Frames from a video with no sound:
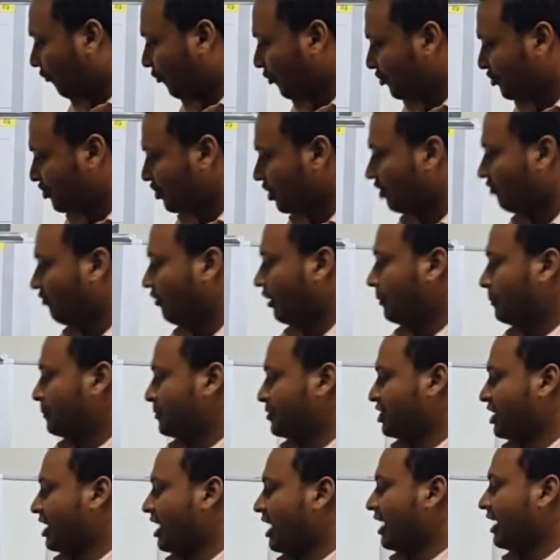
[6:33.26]
official
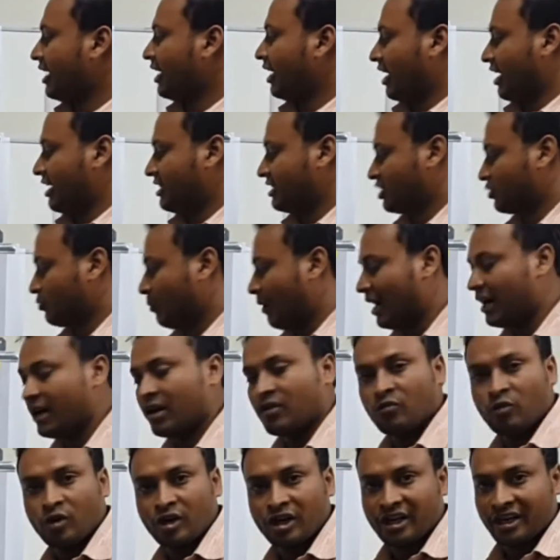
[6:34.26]
website, and
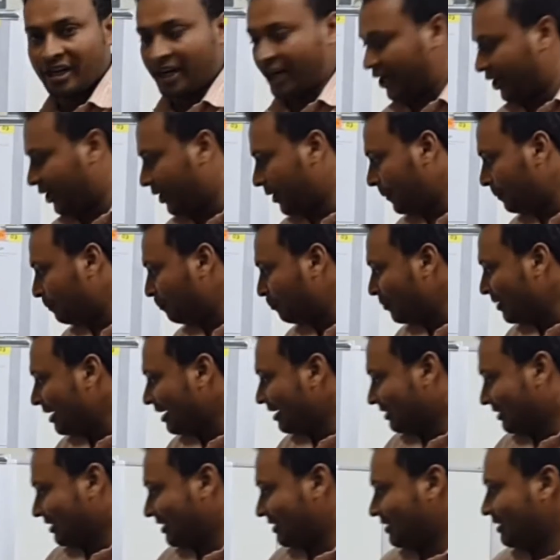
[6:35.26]
smart voter ID.
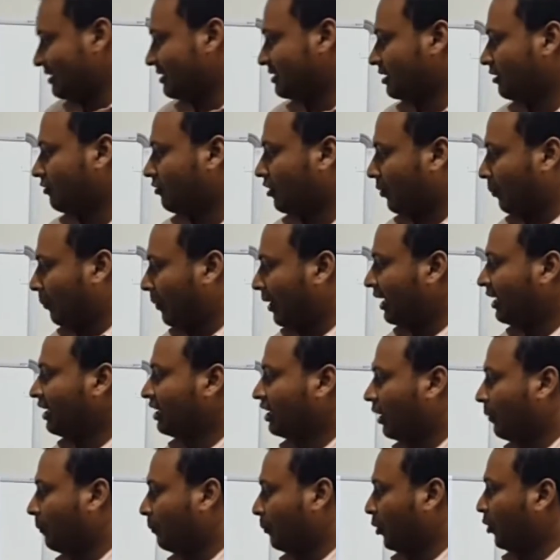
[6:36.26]
This is our
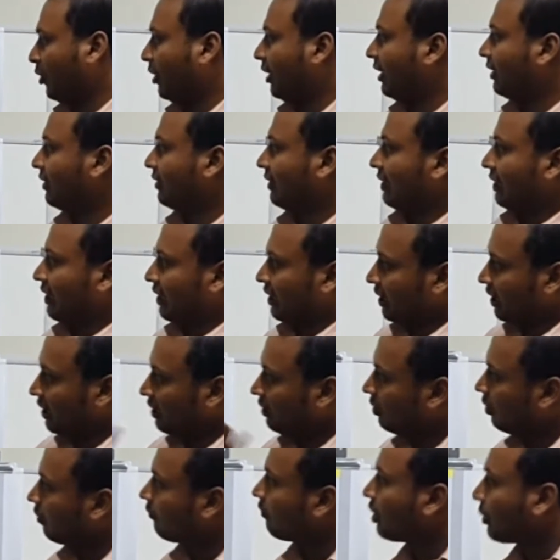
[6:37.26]
main component
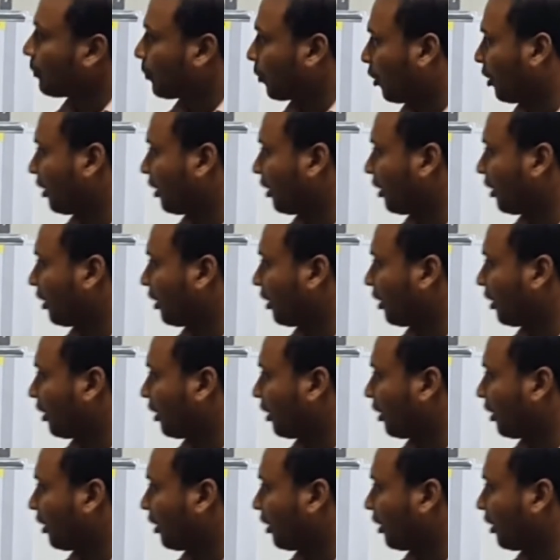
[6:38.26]
in our